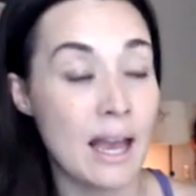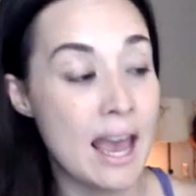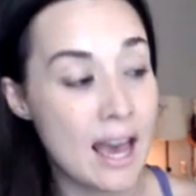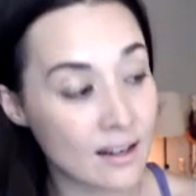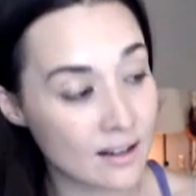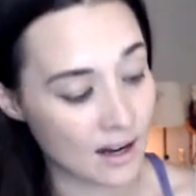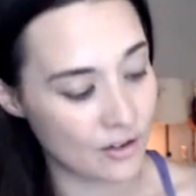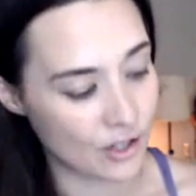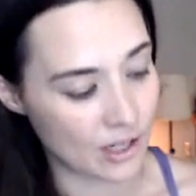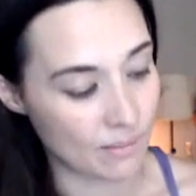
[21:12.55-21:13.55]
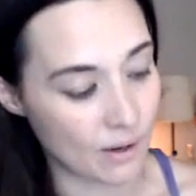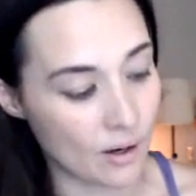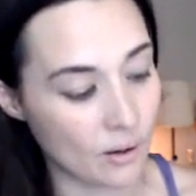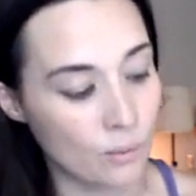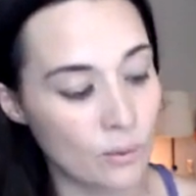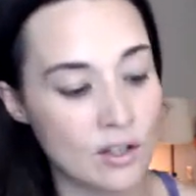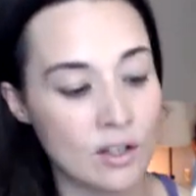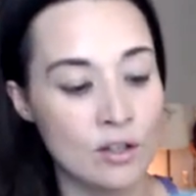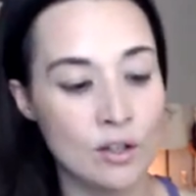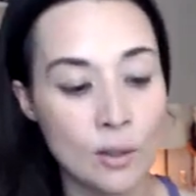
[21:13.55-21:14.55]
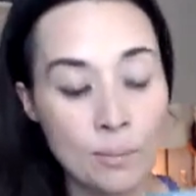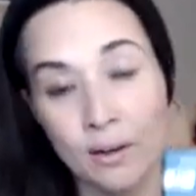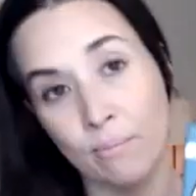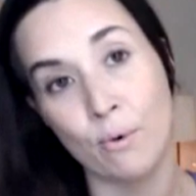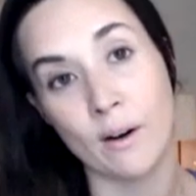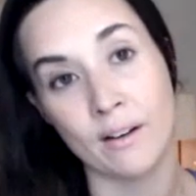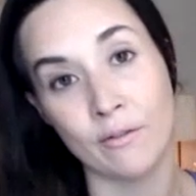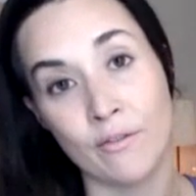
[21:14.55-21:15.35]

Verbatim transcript: and non GMO, which is super important.